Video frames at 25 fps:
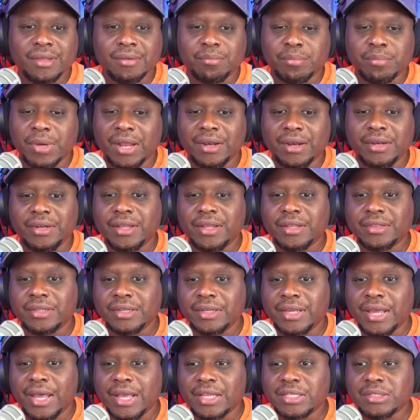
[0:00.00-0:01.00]
Probably
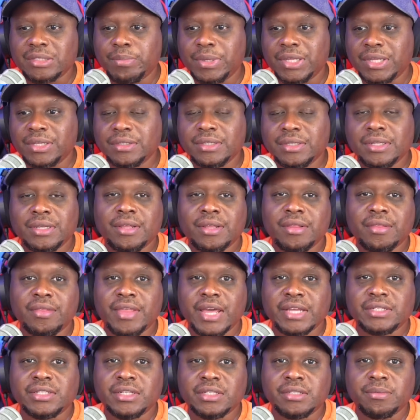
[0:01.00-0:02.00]
nothing, guys. But
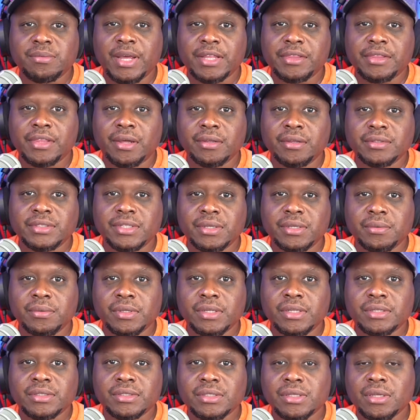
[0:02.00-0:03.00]
that's just my thoughts on
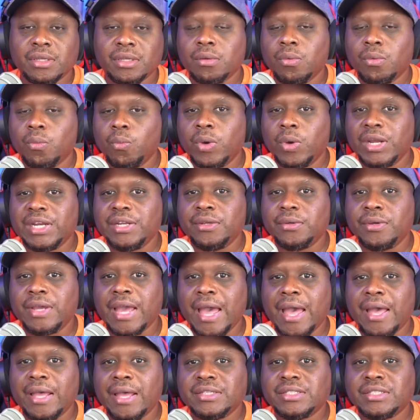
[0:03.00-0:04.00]
this. What do you
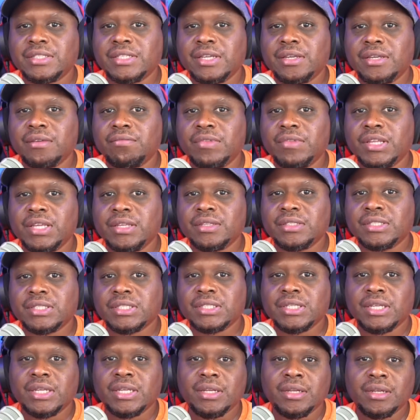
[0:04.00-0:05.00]
guys think of
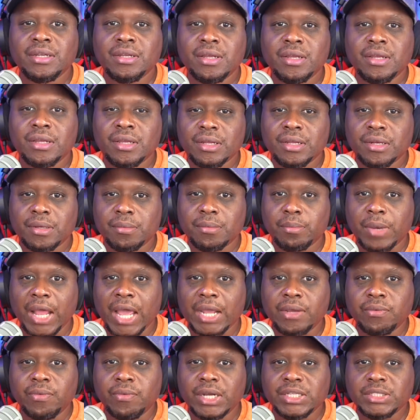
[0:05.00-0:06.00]
this?
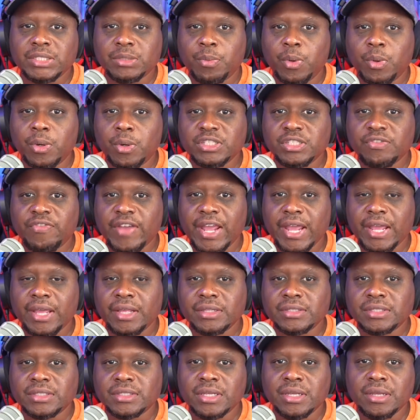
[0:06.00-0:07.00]
Black and white sports
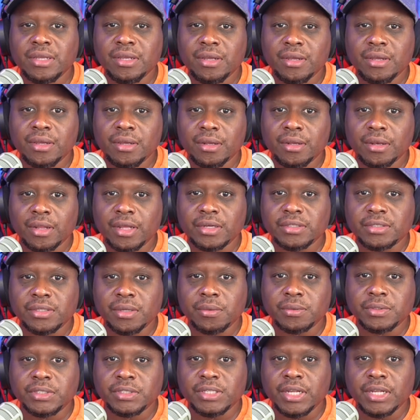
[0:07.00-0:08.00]
fans, let us
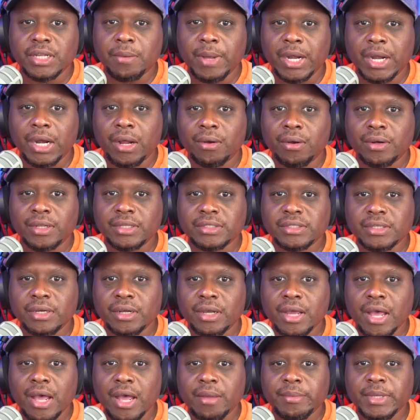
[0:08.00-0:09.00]
know what you think about all this in
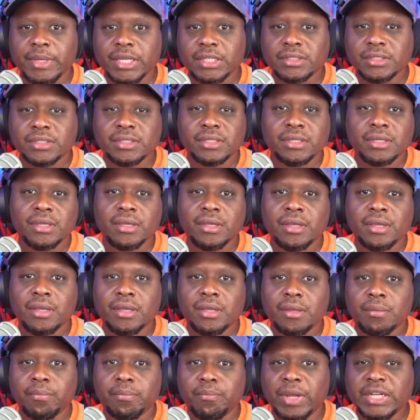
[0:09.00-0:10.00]
the comments.
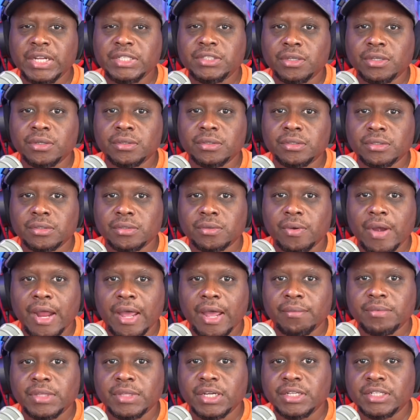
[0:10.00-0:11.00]
Make sure to
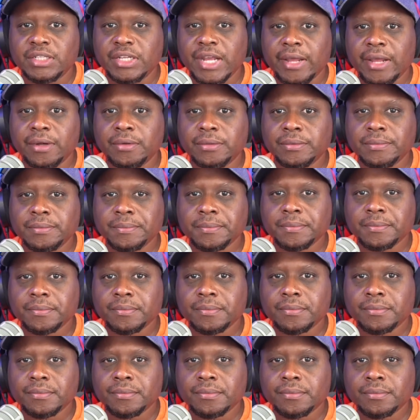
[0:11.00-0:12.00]
subscribe to the channel.
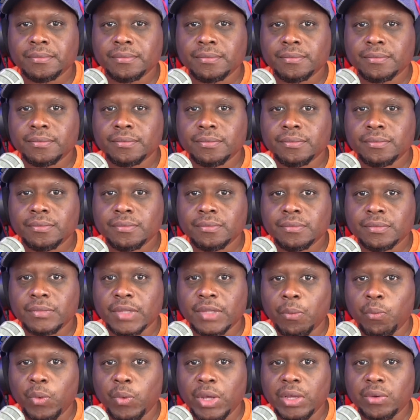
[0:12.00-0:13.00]

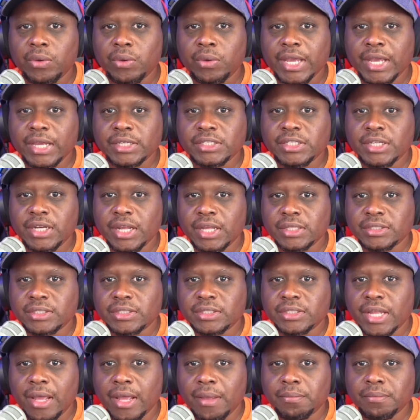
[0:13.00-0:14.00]
And we'll catch you next
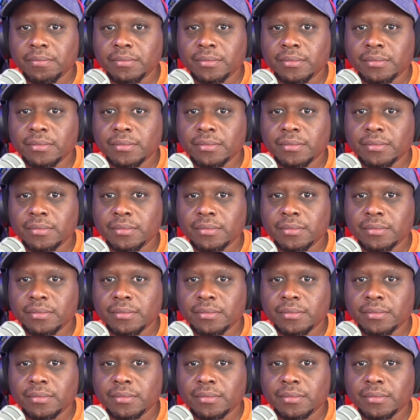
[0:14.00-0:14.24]
time.